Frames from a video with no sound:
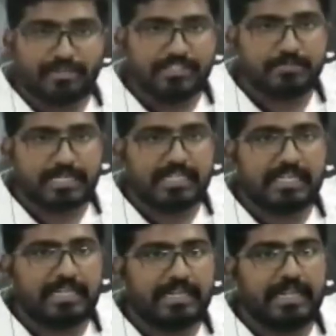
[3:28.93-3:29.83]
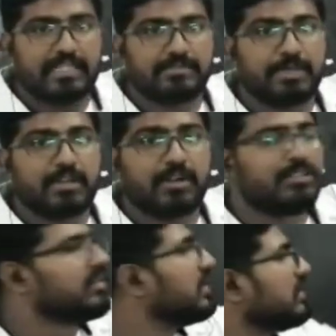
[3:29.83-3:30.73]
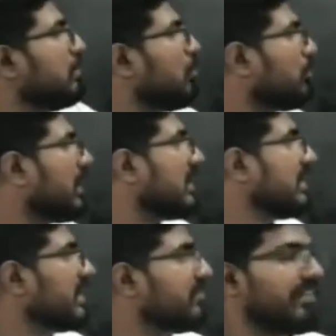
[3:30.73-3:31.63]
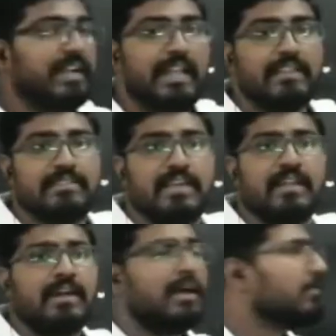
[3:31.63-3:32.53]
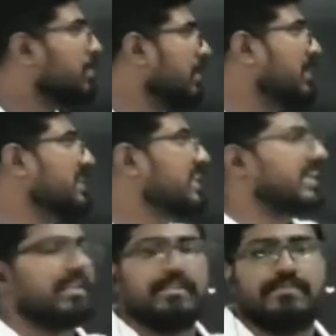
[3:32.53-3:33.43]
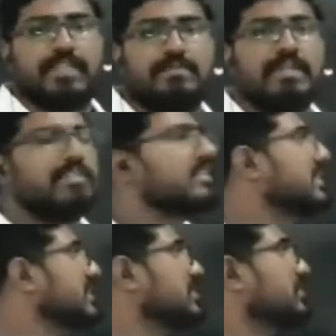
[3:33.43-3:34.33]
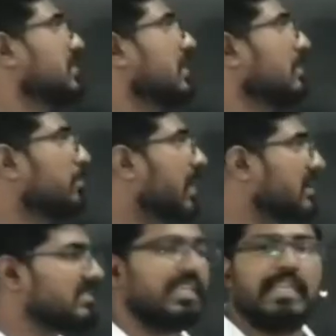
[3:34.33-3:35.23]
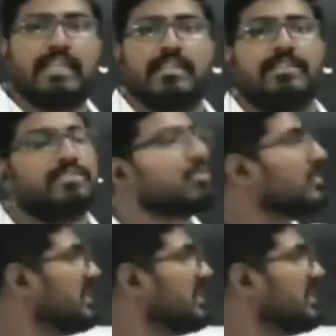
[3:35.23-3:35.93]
of this material it has, because the more magnetic field lines are permitting. That means it is passing through